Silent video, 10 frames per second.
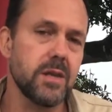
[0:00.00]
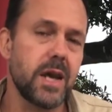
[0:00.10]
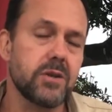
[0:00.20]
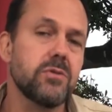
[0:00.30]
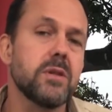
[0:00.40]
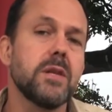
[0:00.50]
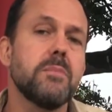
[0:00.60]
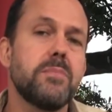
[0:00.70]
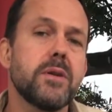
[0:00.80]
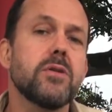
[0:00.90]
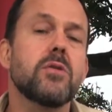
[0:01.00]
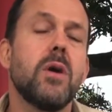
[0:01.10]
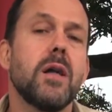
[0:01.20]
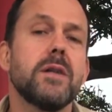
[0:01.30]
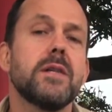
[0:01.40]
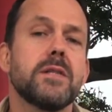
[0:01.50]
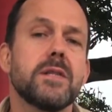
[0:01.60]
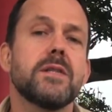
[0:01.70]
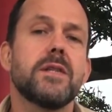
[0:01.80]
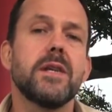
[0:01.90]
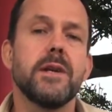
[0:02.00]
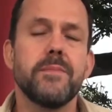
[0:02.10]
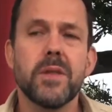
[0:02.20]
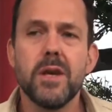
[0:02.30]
naturally bitter qualities in tea.